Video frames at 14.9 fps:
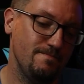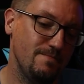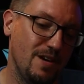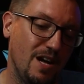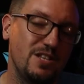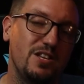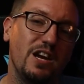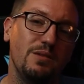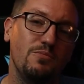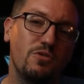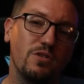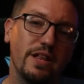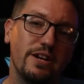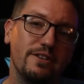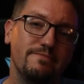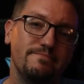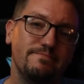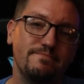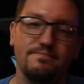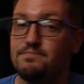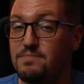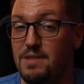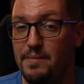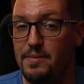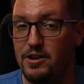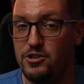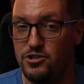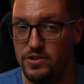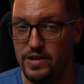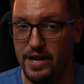I'll tell you more later. I'm
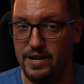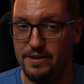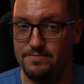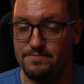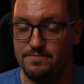not sure yet.